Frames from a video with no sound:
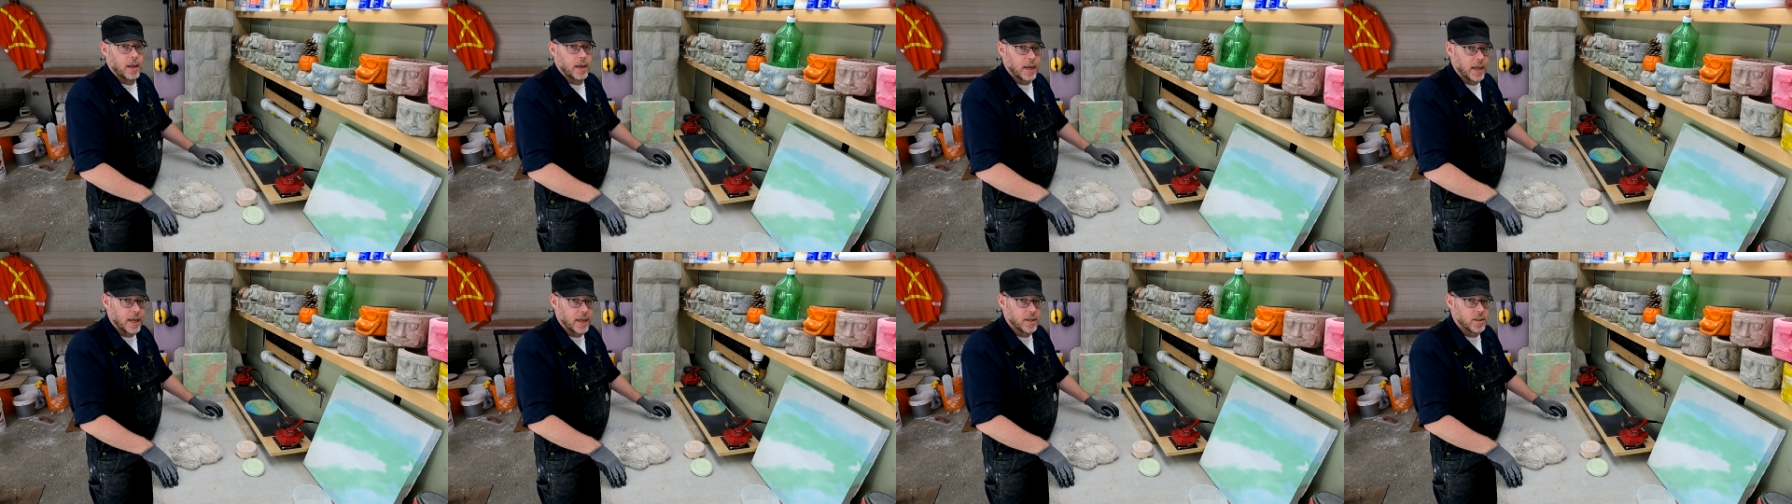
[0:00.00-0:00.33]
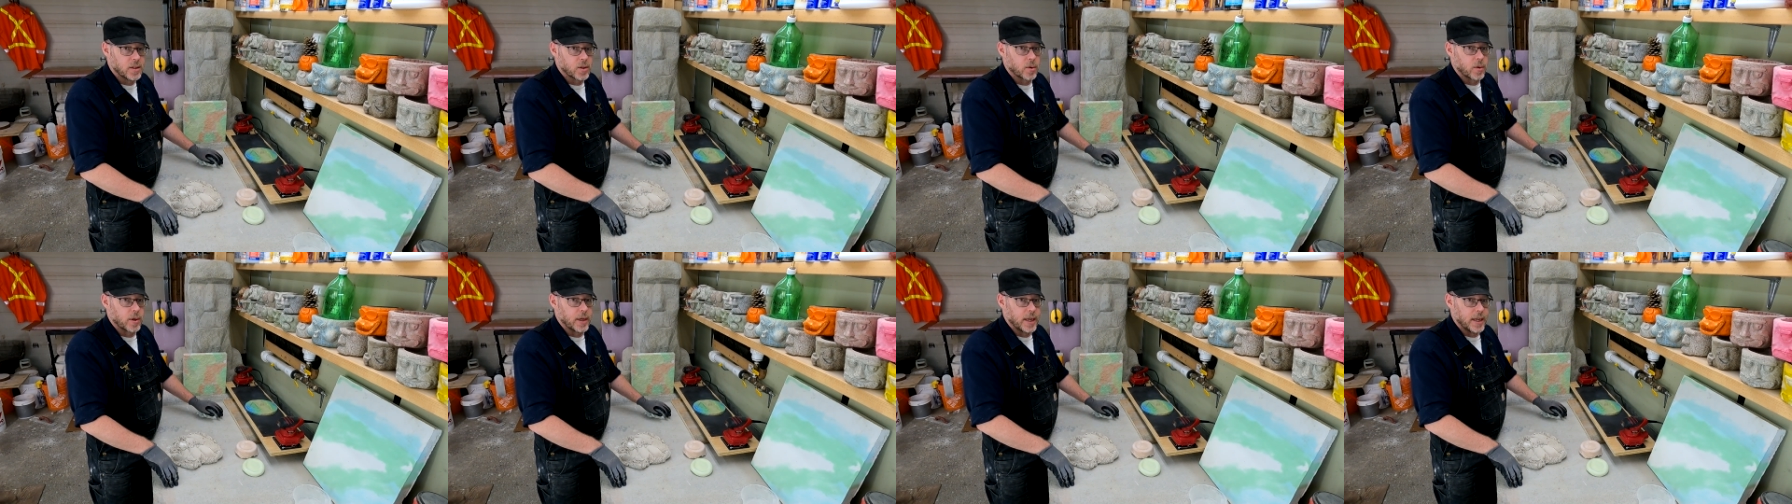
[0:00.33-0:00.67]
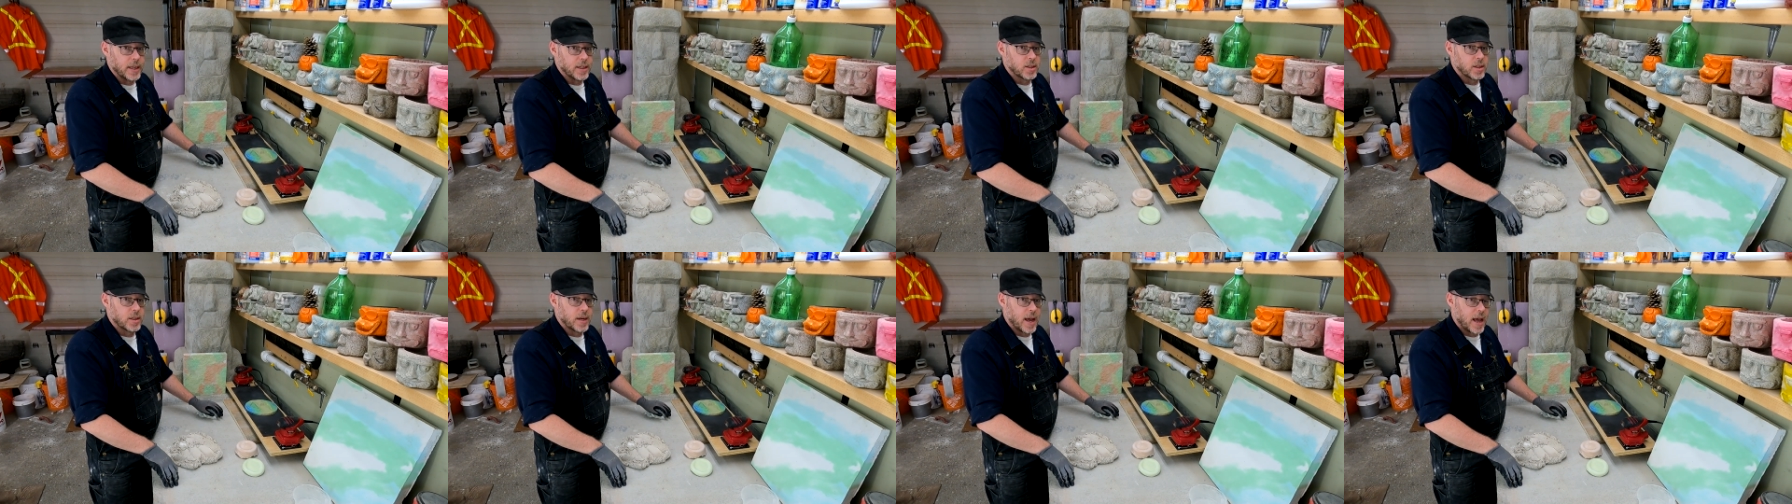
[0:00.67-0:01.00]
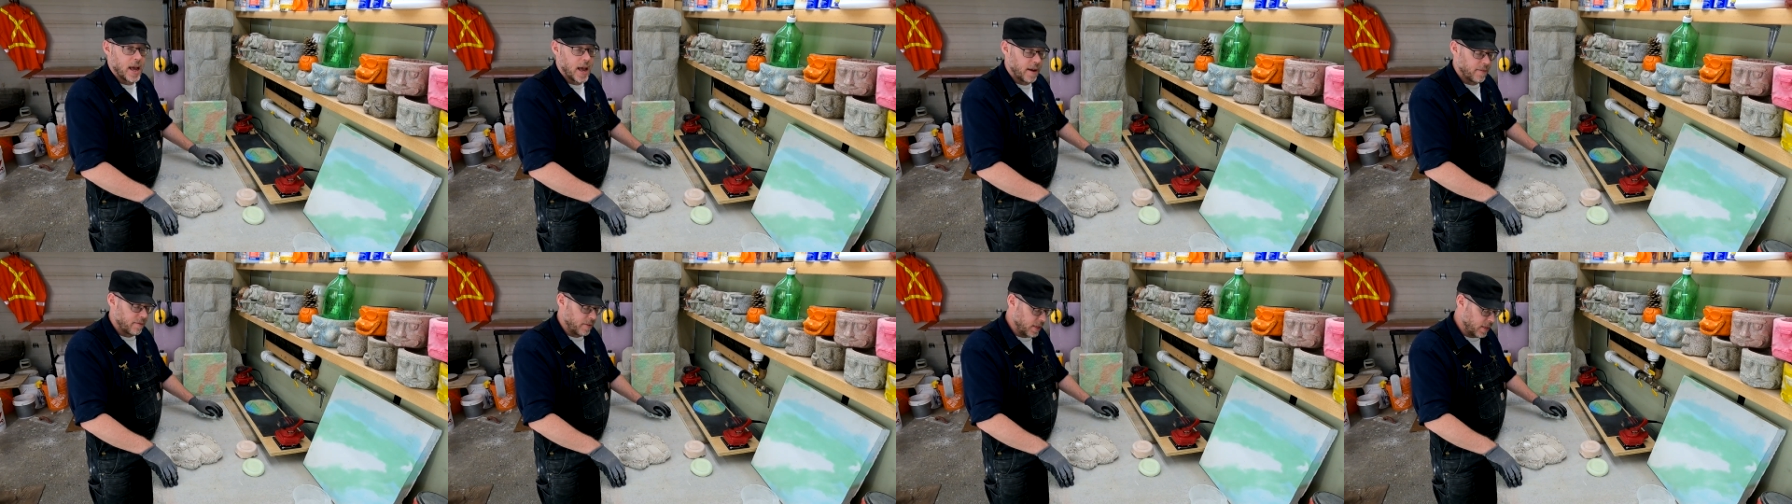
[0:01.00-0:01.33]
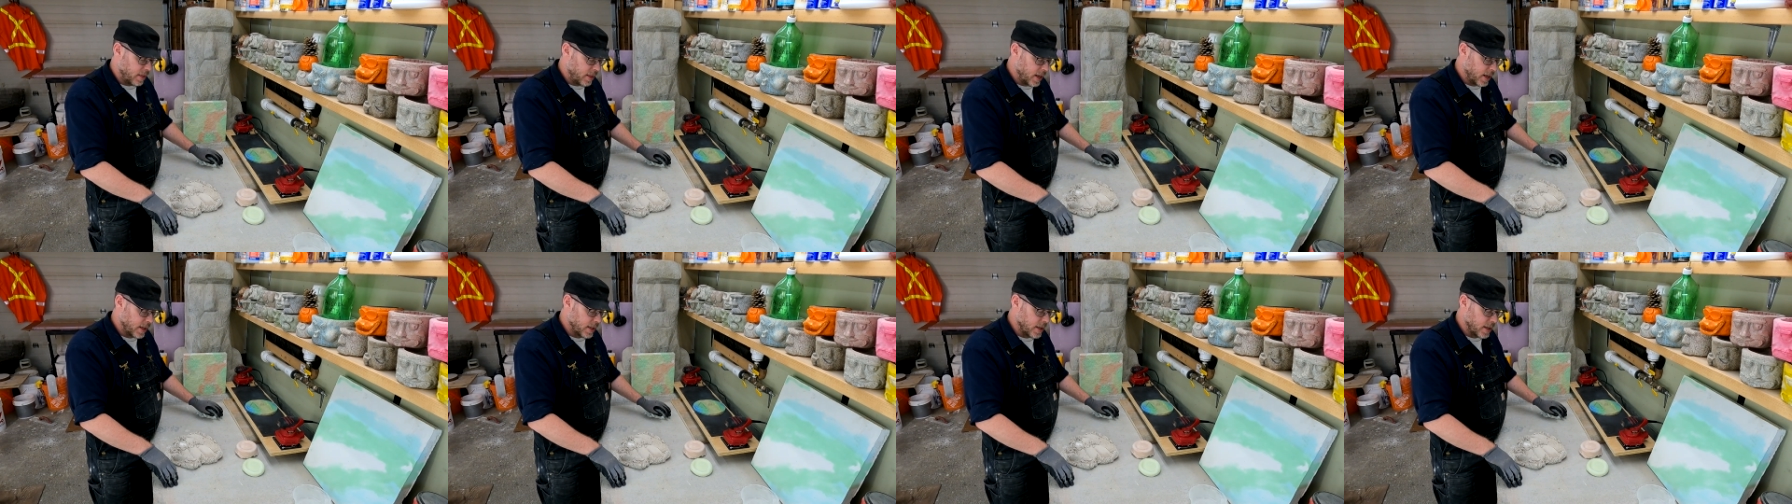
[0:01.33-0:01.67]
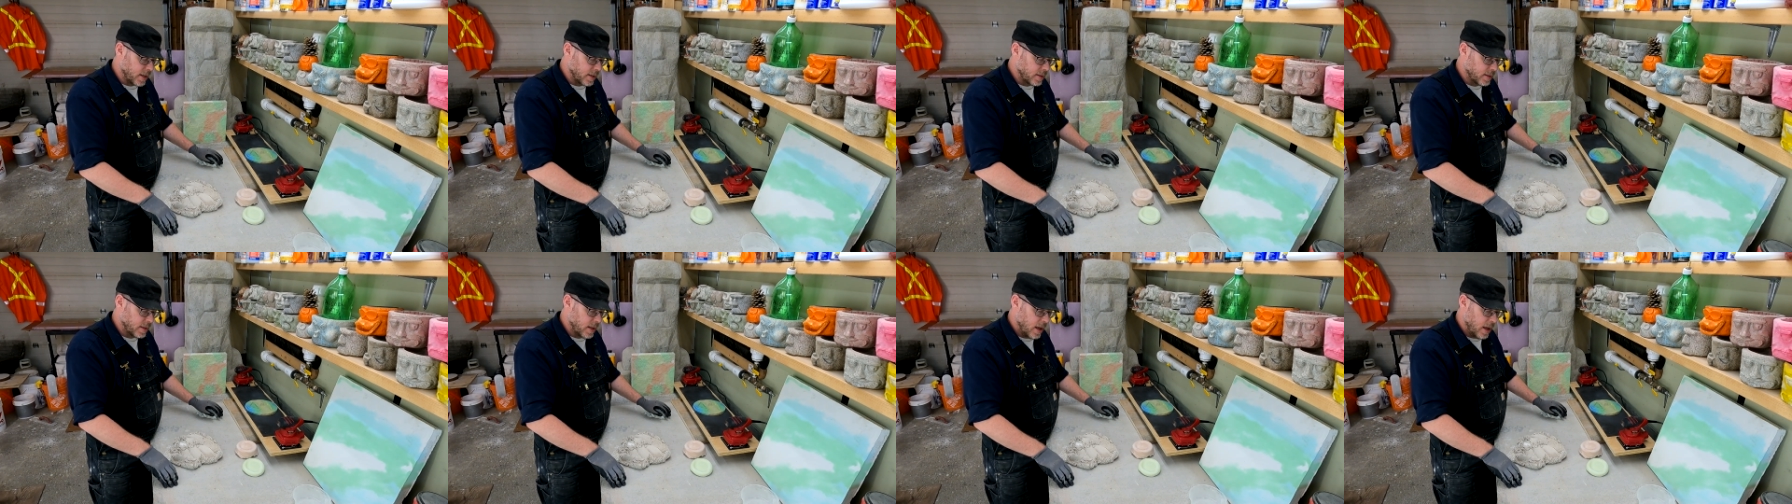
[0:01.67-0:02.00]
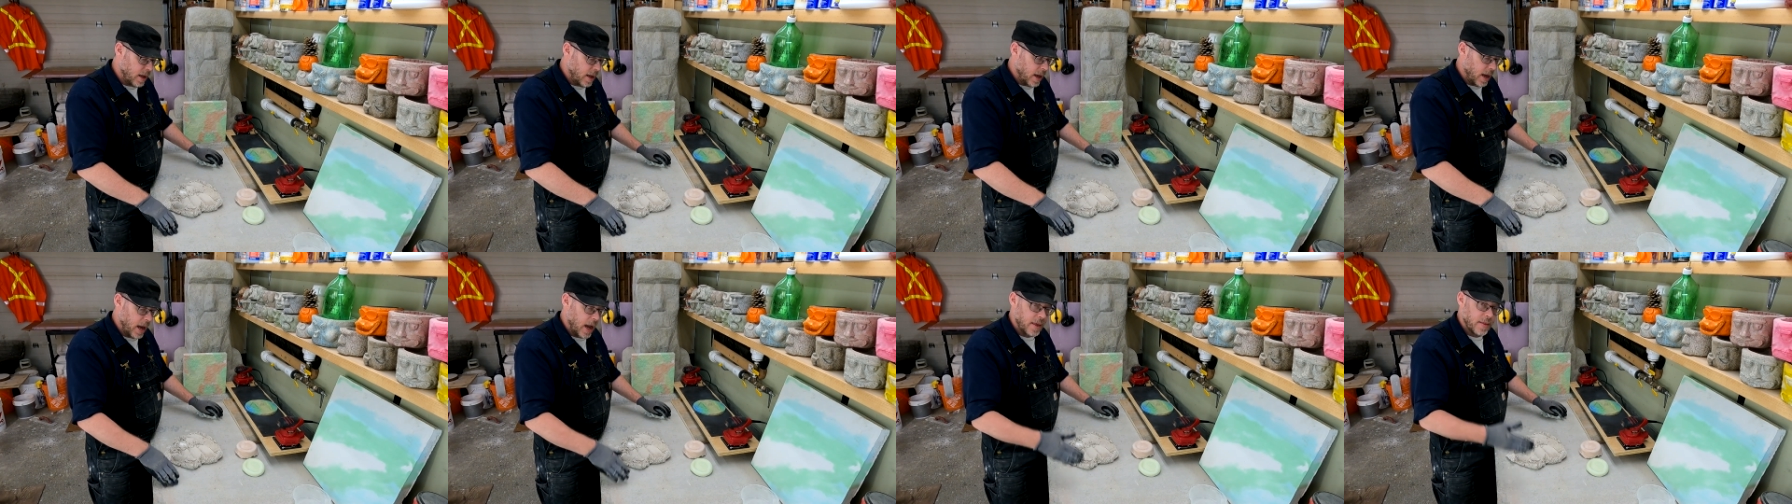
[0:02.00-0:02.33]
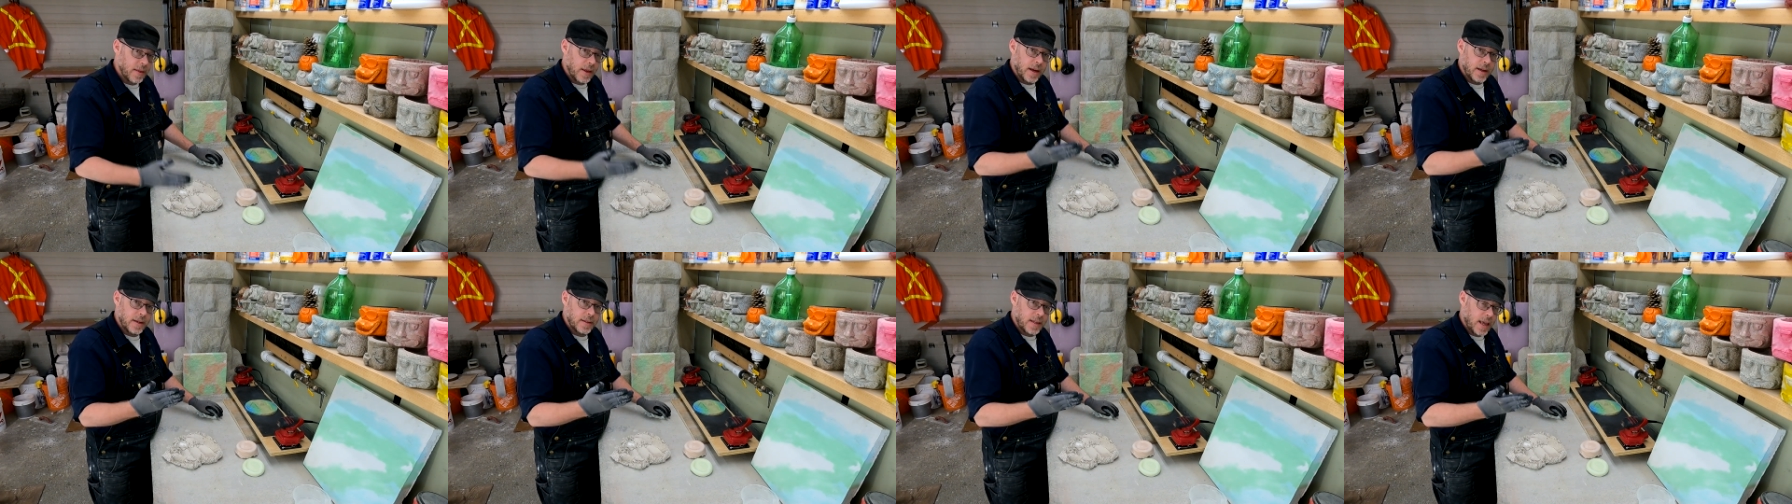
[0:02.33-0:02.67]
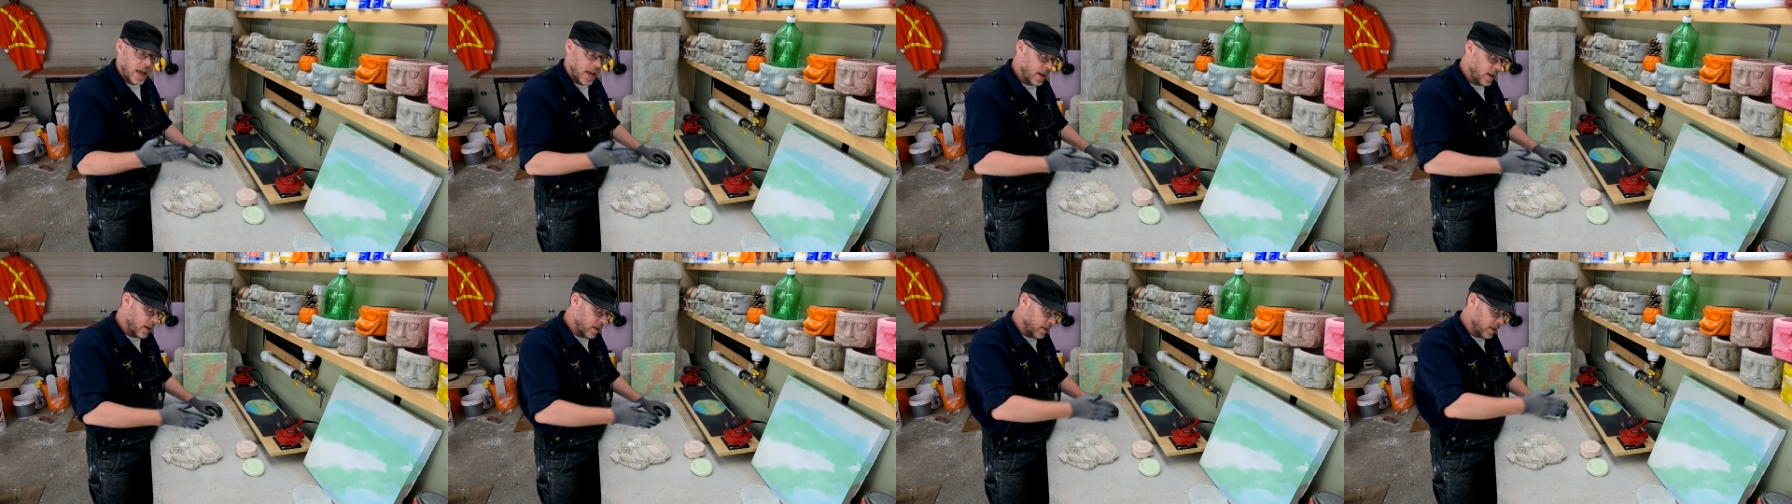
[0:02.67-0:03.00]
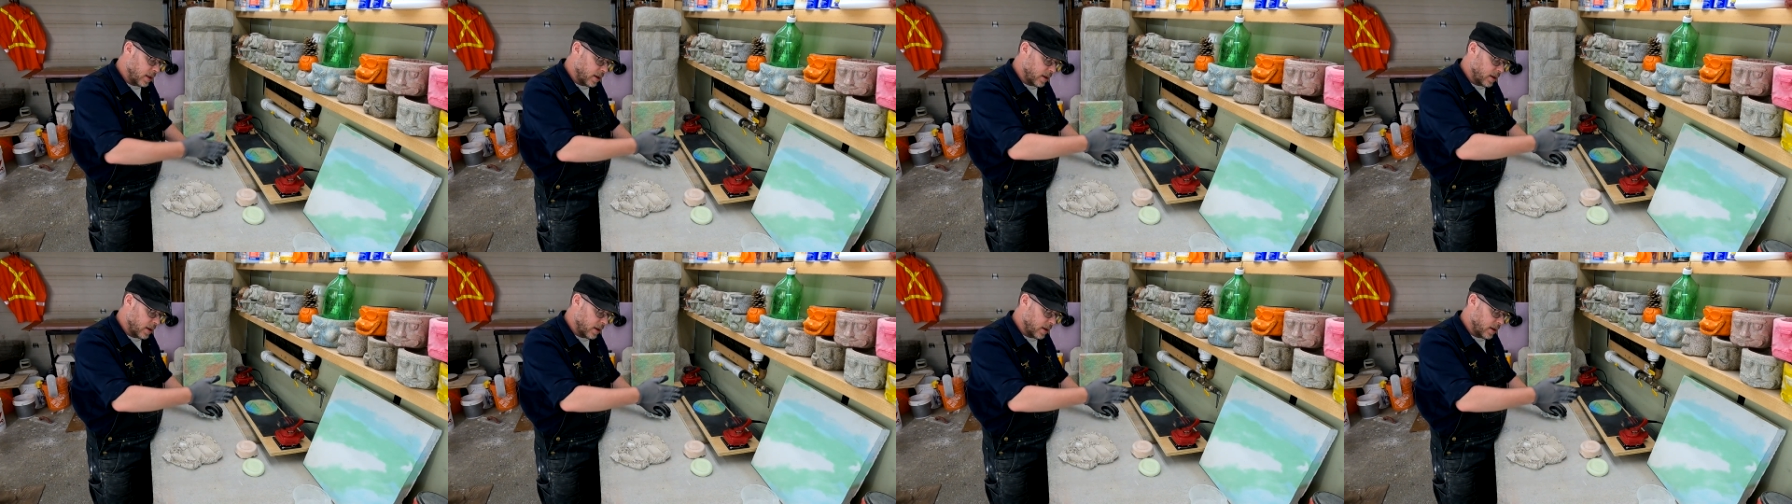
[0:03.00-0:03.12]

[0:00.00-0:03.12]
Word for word: an inch or an inch and a half in thickness. And then I'd take